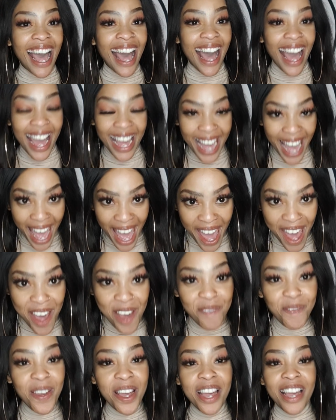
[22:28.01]
I
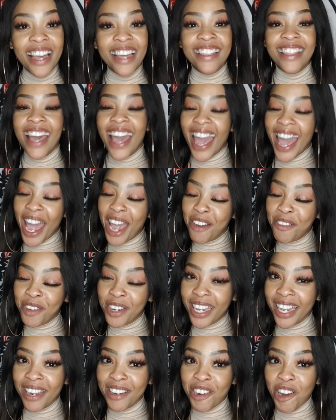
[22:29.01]
am the
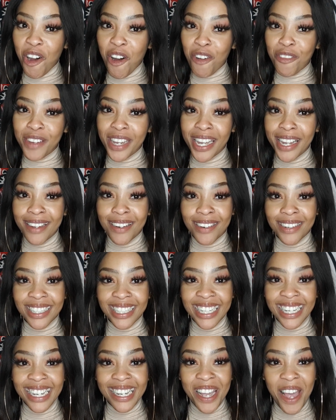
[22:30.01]
advocate of
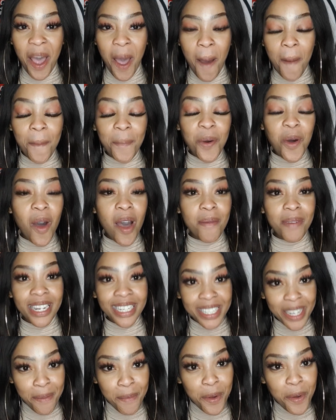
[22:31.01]
Ijozi,
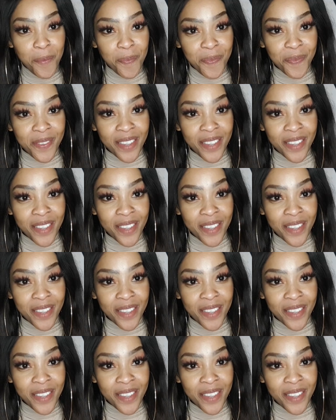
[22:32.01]
Mpowabadimu.